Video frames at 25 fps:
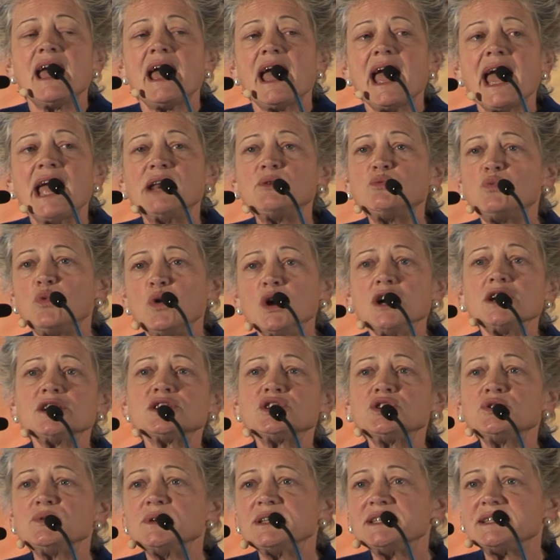And work
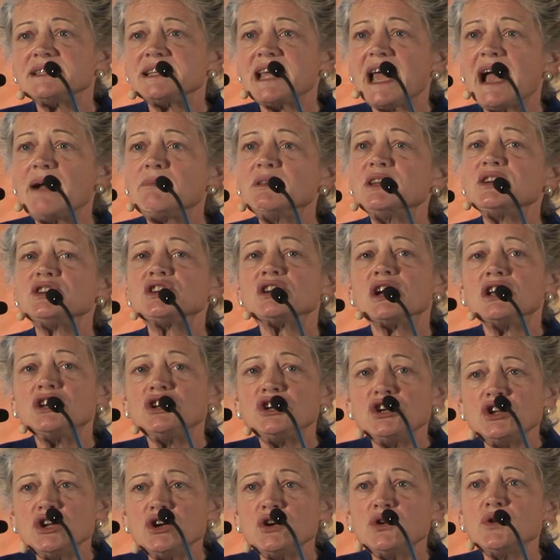to establish a
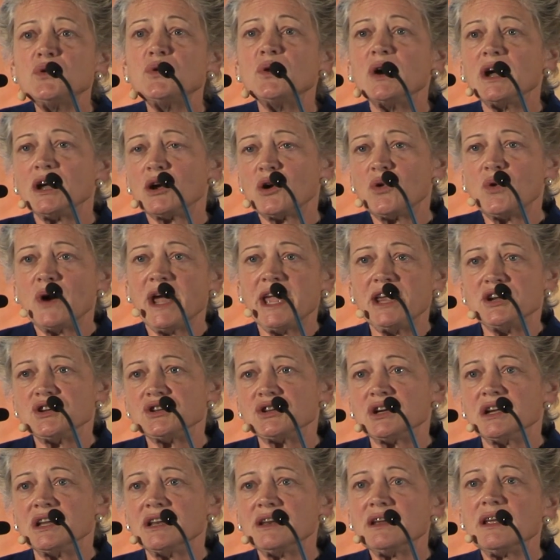new
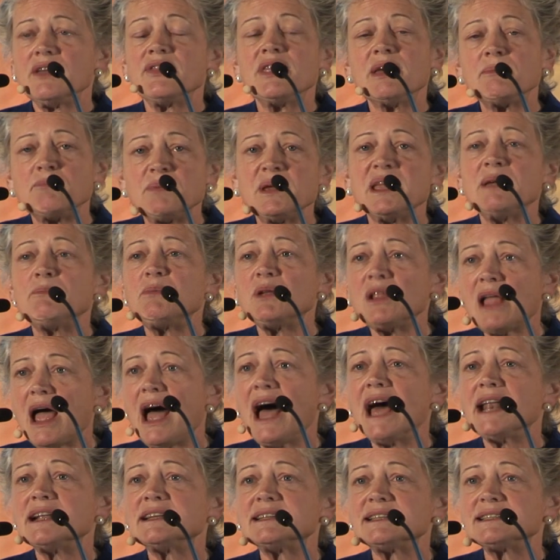equation that people
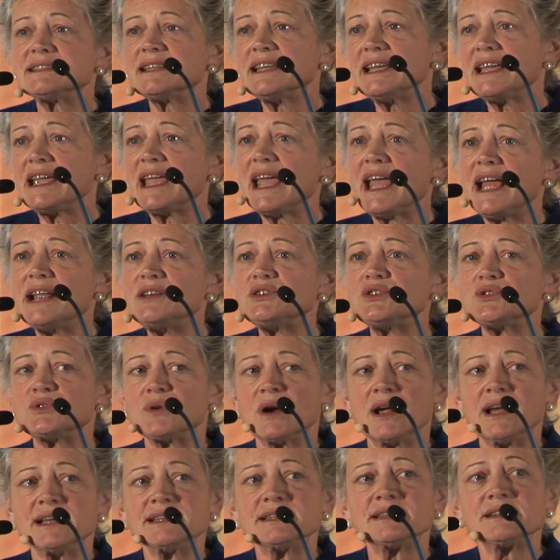honestly can
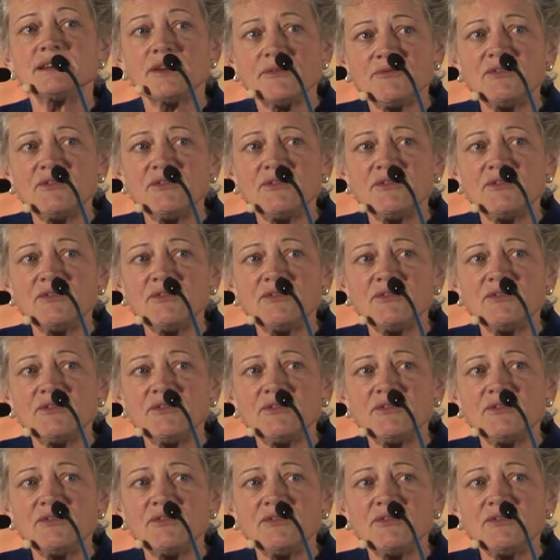trust.